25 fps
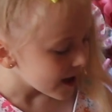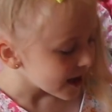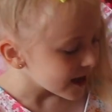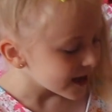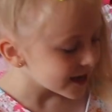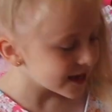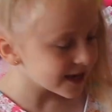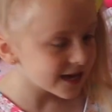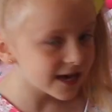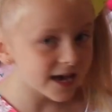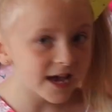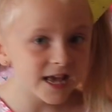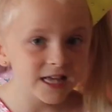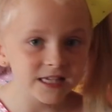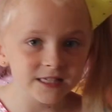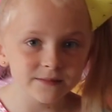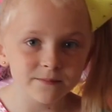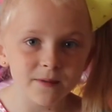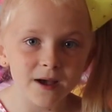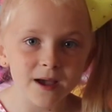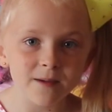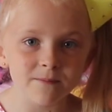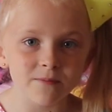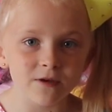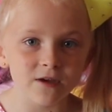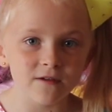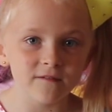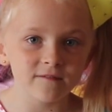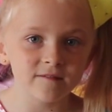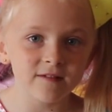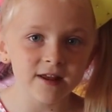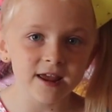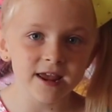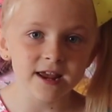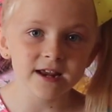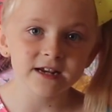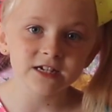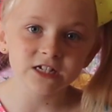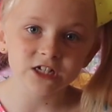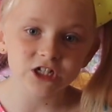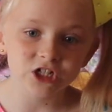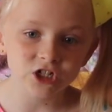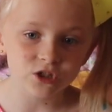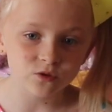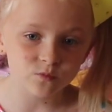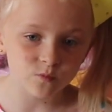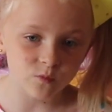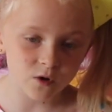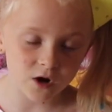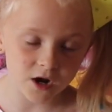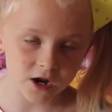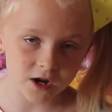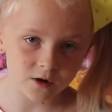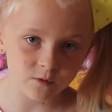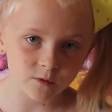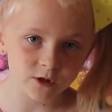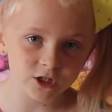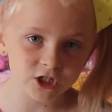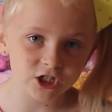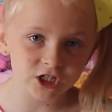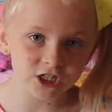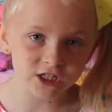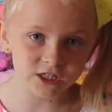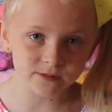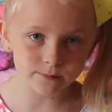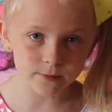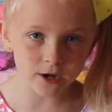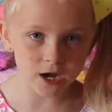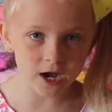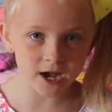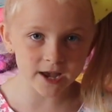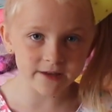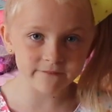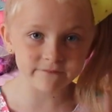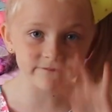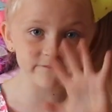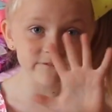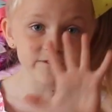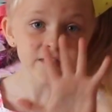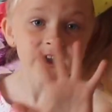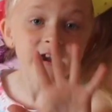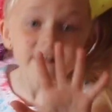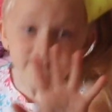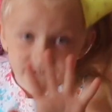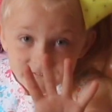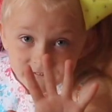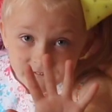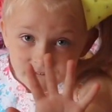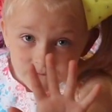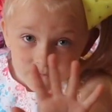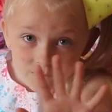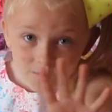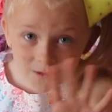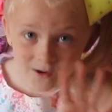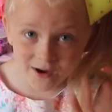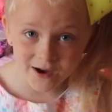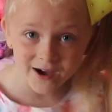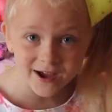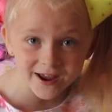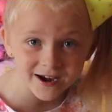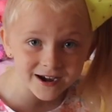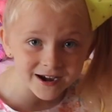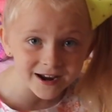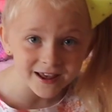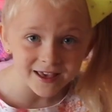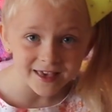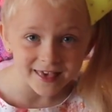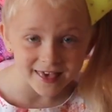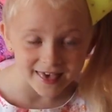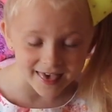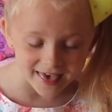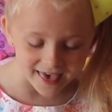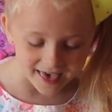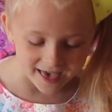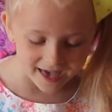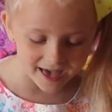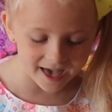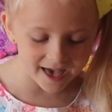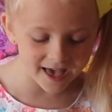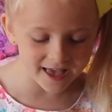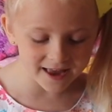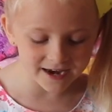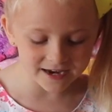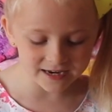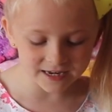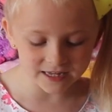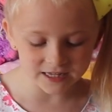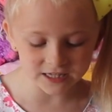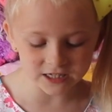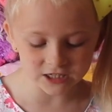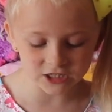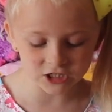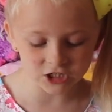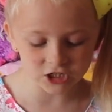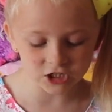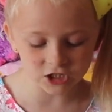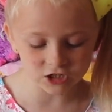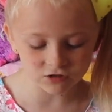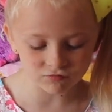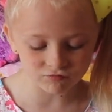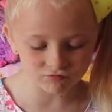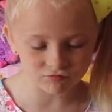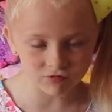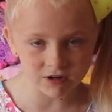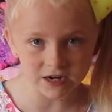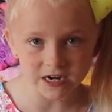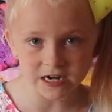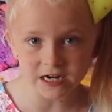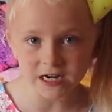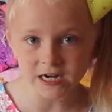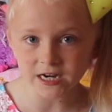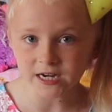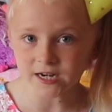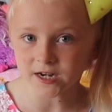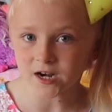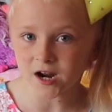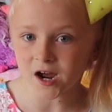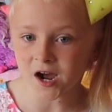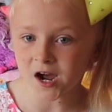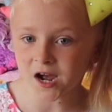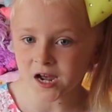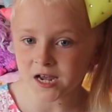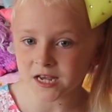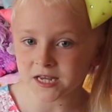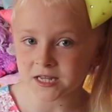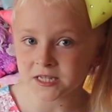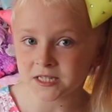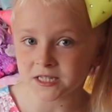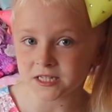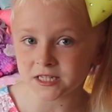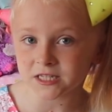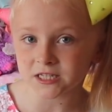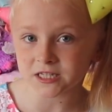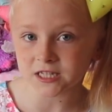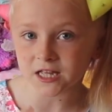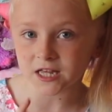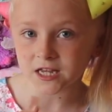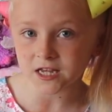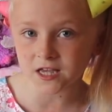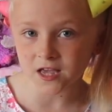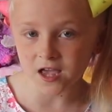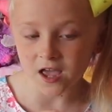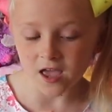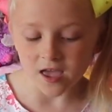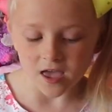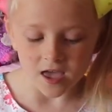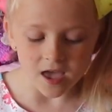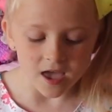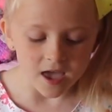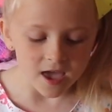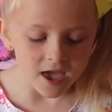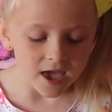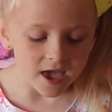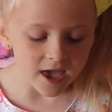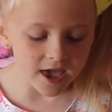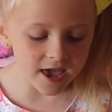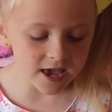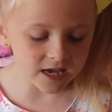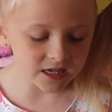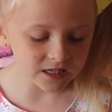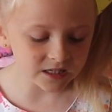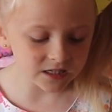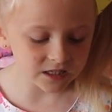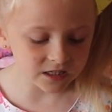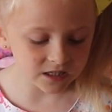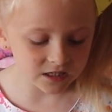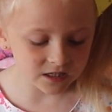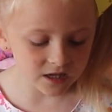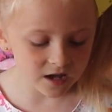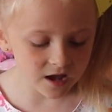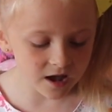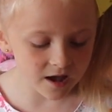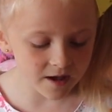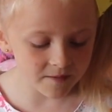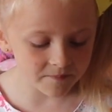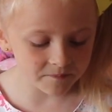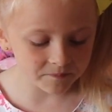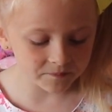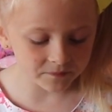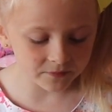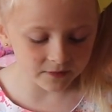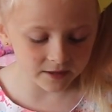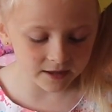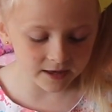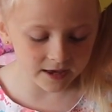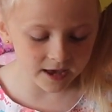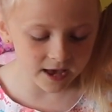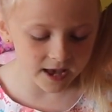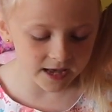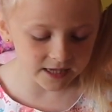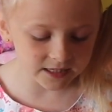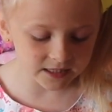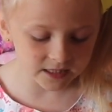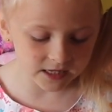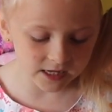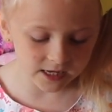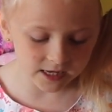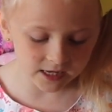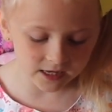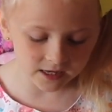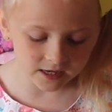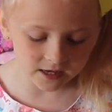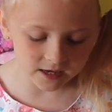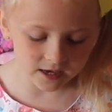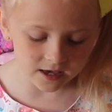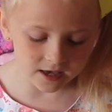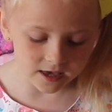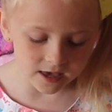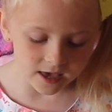Here's my birthday edition one which is my fifth one and it's just really nice. It's like, it's, um, it has like,